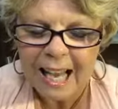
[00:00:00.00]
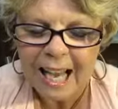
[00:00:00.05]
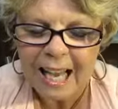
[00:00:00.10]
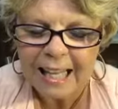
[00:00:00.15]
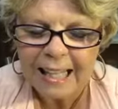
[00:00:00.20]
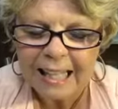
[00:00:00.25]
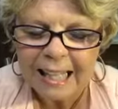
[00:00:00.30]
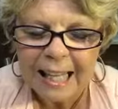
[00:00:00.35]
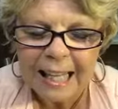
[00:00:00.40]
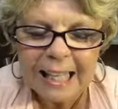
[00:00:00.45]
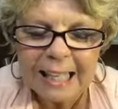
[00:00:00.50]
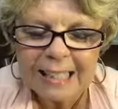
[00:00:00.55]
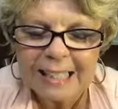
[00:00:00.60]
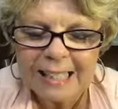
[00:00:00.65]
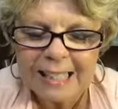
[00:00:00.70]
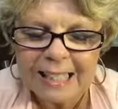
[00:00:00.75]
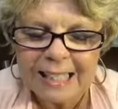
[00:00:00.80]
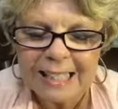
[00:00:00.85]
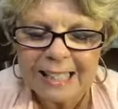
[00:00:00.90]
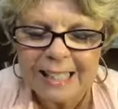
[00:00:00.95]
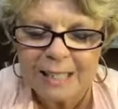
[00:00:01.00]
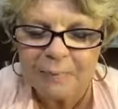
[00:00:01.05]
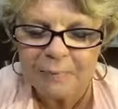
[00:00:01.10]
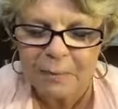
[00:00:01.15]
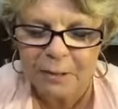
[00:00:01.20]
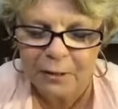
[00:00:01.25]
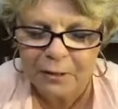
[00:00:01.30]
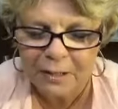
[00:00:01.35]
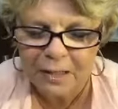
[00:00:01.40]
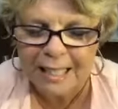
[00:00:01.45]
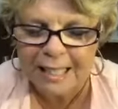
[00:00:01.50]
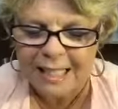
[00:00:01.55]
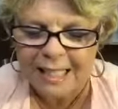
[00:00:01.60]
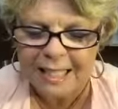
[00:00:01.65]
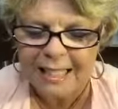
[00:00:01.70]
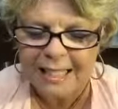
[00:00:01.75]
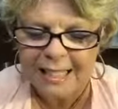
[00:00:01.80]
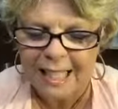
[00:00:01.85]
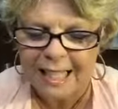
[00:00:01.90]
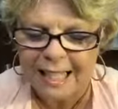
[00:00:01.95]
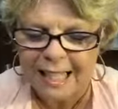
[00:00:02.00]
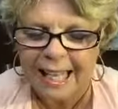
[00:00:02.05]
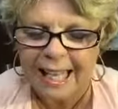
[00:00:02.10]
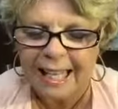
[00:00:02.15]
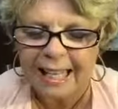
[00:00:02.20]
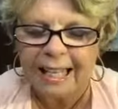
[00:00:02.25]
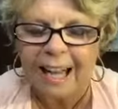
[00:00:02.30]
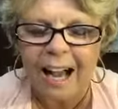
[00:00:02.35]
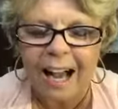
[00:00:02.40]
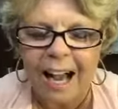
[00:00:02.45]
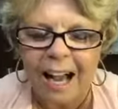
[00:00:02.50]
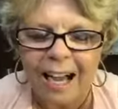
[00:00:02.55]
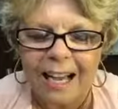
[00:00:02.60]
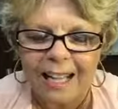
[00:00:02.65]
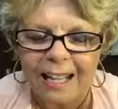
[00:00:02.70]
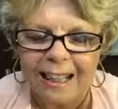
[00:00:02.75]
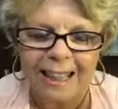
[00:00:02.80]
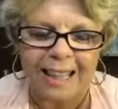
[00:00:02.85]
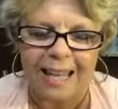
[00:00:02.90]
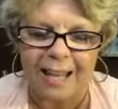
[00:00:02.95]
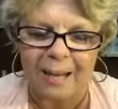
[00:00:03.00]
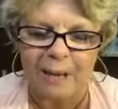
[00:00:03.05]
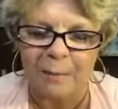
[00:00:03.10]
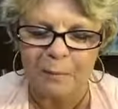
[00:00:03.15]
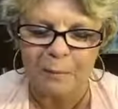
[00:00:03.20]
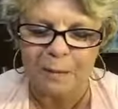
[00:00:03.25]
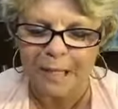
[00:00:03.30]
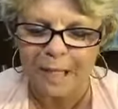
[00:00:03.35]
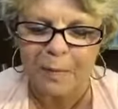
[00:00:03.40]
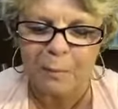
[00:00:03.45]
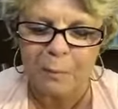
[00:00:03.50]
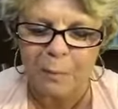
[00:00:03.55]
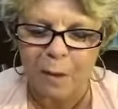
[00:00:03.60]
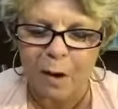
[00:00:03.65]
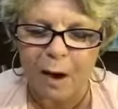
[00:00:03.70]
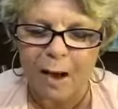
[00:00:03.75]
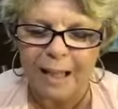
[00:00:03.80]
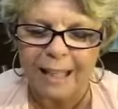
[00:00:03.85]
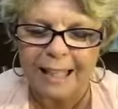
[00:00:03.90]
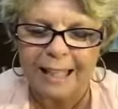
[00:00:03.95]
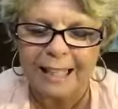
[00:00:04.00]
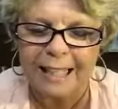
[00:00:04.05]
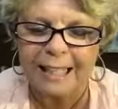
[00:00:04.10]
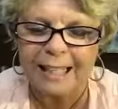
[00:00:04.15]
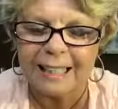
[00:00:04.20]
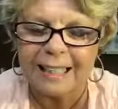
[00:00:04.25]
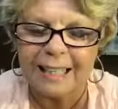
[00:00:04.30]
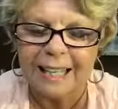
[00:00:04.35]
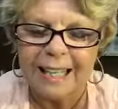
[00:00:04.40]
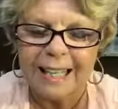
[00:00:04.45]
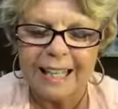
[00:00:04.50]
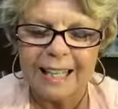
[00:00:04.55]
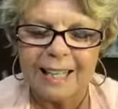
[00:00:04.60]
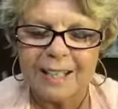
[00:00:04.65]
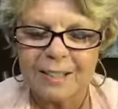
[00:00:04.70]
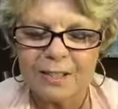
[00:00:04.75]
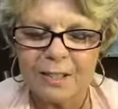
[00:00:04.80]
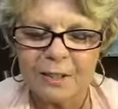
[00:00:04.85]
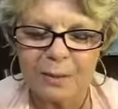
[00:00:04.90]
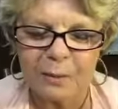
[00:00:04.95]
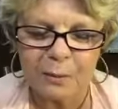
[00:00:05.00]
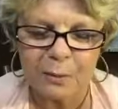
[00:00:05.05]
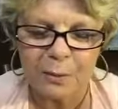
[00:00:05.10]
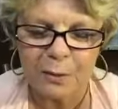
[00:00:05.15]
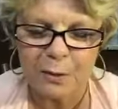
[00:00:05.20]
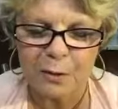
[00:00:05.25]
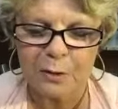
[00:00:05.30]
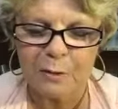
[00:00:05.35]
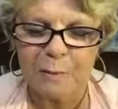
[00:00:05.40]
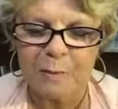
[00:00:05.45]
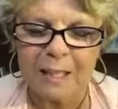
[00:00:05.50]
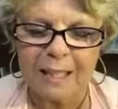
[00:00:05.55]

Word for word: I can't experience. I can't hug them when they walk in to the room.